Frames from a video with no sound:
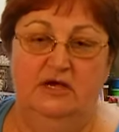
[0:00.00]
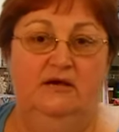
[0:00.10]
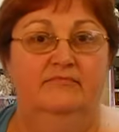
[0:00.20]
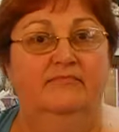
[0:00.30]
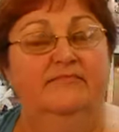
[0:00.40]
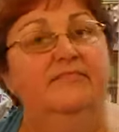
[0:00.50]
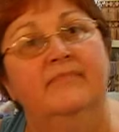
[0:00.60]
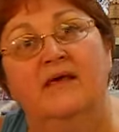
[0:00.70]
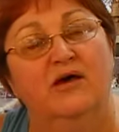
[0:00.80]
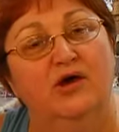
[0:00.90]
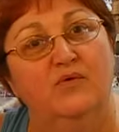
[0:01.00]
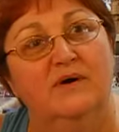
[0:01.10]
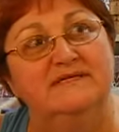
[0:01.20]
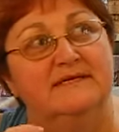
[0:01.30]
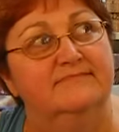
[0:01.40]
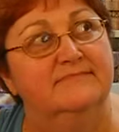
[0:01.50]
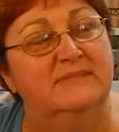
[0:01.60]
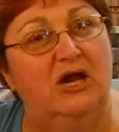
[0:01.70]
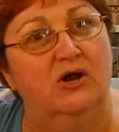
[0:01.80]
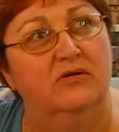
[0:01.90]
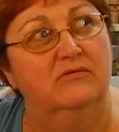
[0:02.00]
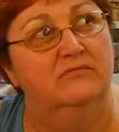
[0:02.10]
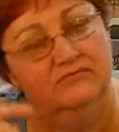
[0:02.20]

uh, who was it? Carol,